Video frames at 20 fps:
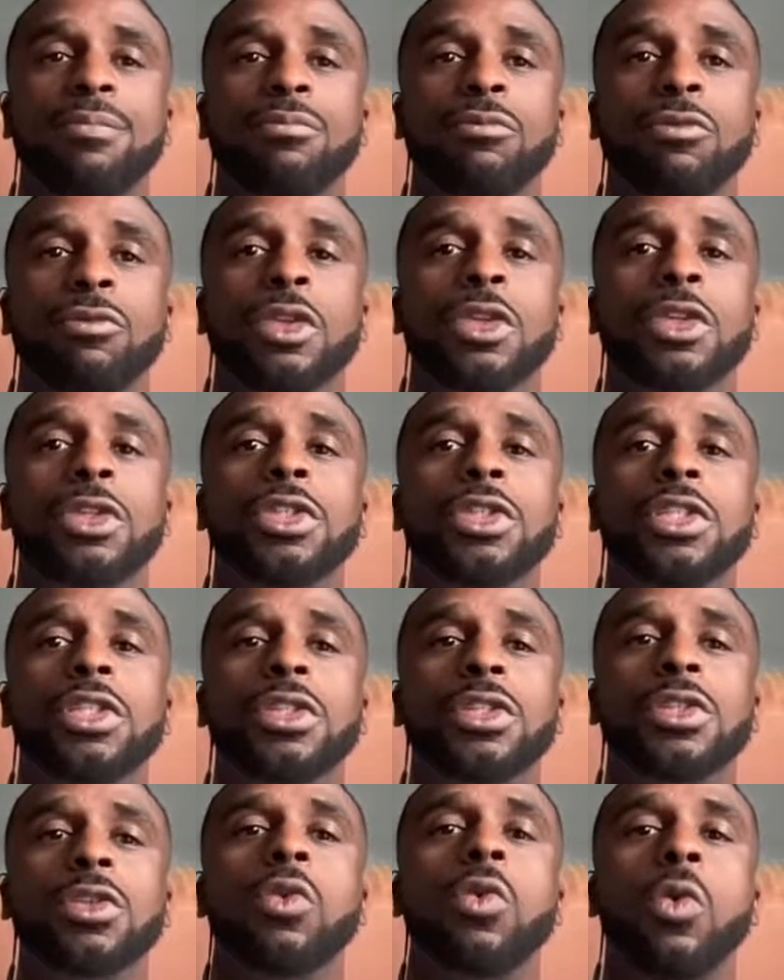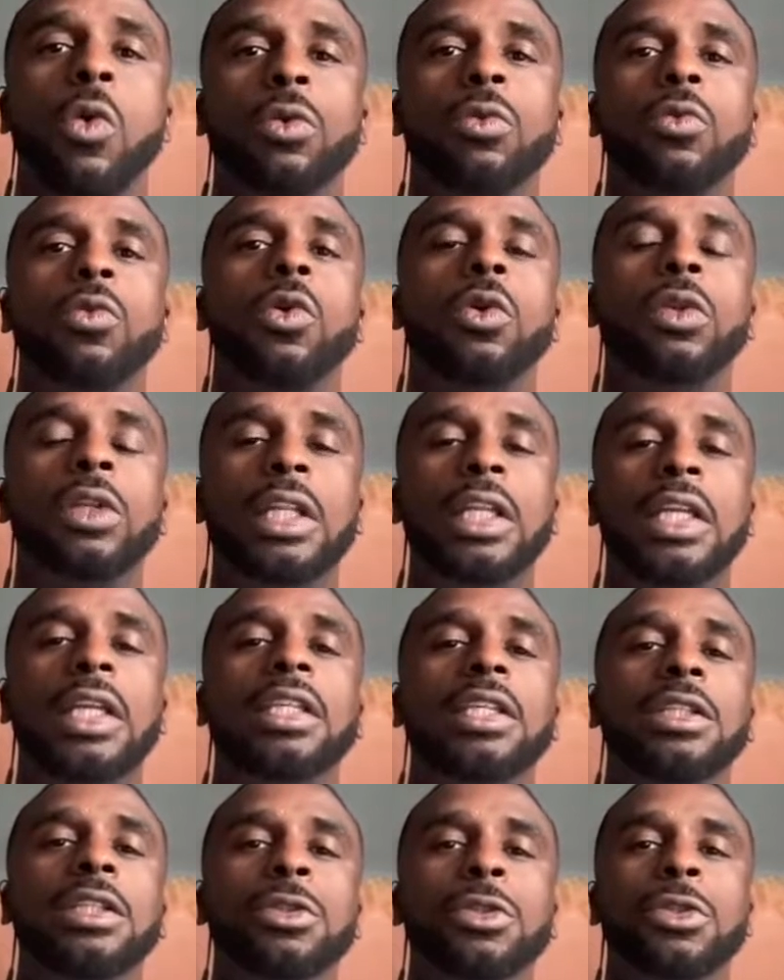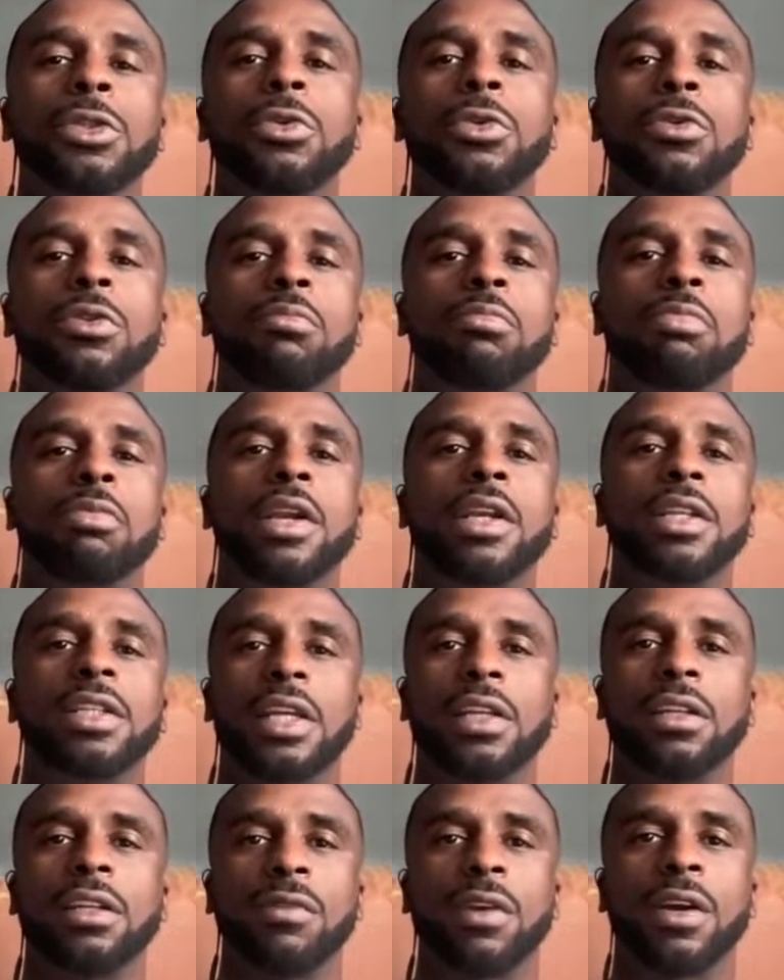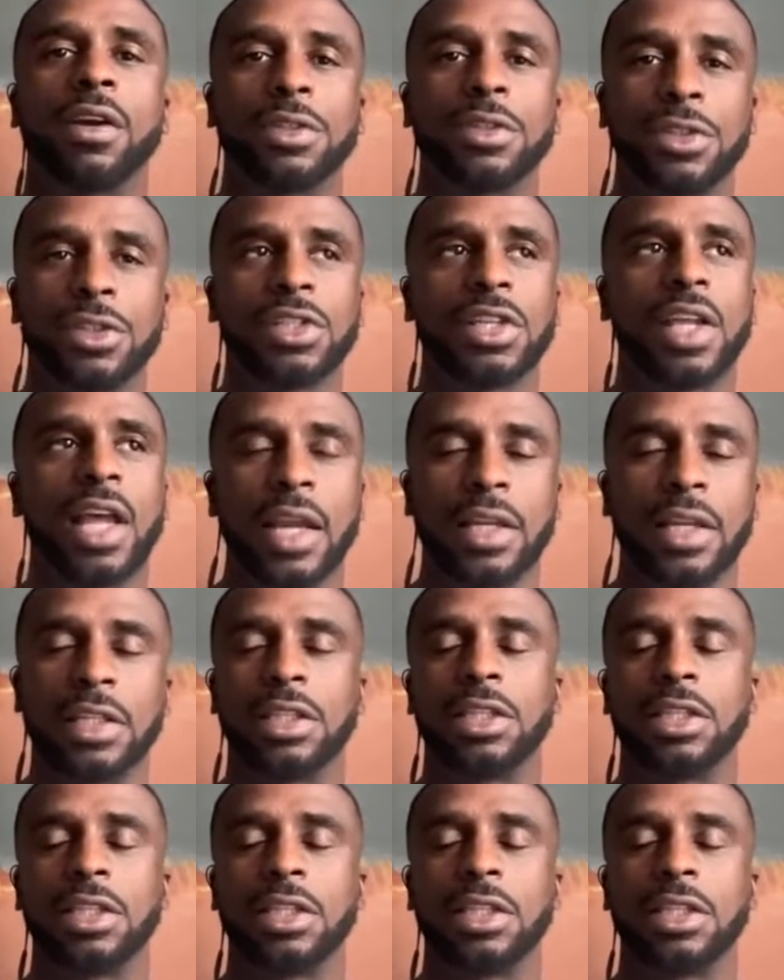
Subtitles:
this is quote unquote leading to the breakdown of our society.